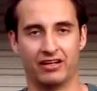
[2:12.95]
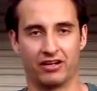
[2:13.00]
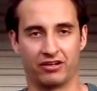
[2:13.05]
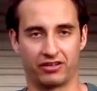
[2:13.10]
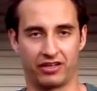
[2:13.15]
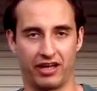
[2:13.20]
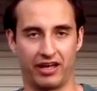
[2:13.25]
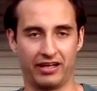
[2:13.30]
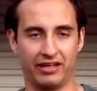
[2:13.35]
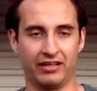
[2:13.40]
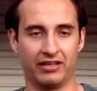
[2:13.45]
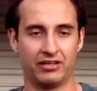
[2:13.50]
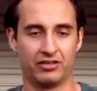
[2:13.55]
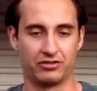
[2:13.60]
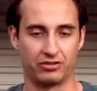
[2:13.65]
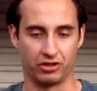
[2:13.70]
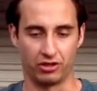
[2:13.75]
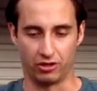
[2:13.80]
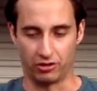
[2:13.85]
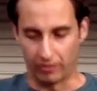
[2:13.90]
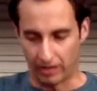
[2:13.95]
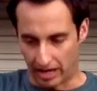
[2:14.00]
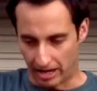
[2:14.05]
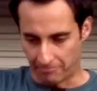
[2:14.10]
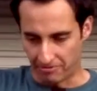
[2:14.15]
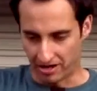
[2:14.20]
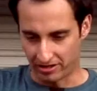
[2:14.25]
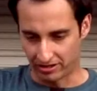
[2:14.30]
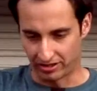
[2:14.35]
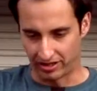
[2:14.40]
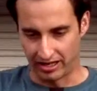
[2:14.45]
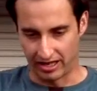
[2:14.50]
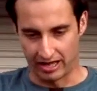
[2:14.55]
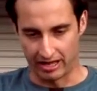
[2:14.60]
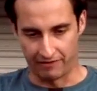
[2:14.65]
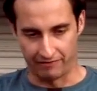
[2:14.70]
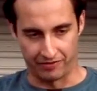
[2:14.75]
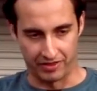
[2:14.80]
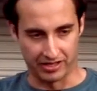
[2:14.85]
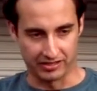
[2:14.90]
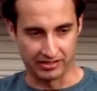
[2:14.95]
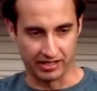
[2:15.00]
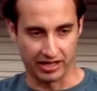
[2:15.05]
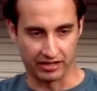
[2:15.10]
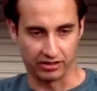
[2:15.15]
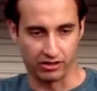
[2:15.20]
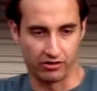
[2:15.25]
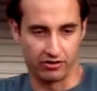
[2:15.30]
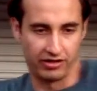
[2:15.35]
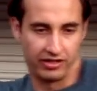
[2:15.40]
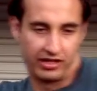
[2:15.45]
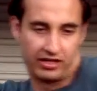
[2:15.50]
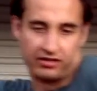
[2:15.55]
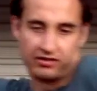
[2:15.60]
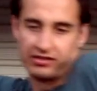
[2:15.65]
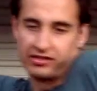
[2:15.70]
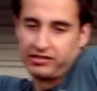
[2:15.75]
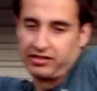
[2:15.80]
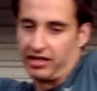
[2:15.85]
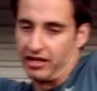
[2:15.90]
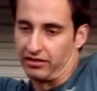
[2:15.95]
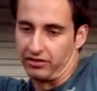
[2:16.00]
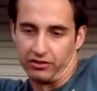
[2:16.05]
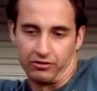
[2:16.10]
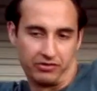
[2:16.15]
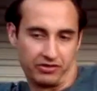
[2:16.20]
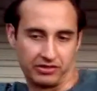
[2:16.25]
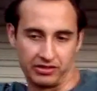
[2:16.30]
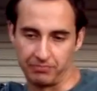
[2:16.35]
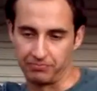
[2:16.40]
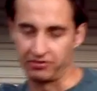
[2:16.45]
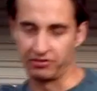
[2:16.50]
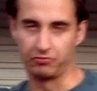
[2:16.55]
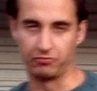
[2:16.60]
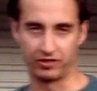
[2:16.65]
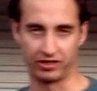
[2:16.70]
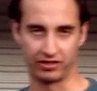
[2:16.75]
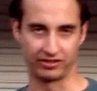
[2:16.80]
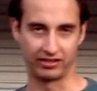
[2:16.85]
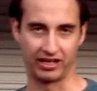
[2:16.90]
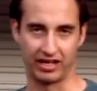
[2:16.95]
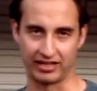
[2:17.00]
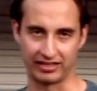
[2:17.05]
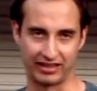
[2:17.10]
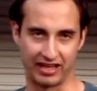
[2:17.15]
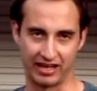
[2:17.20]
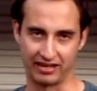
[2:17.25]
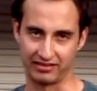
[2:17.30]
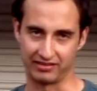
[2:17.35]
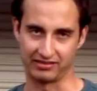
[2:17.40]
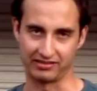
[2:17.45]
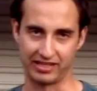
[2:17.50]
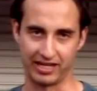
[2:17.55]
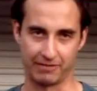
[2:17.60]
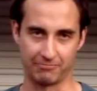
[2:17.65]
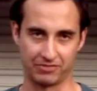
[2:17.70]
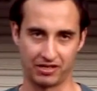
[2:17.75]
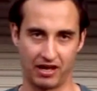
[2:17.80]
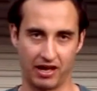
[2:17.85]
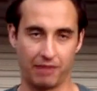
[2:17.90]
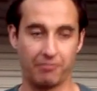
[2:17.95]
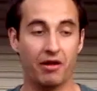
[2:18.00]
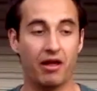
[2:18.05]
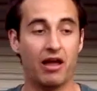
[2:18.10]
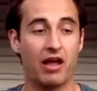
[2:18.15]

Okay? So I'm not going to have this hand going here and this hand doing something weird like that at the same time.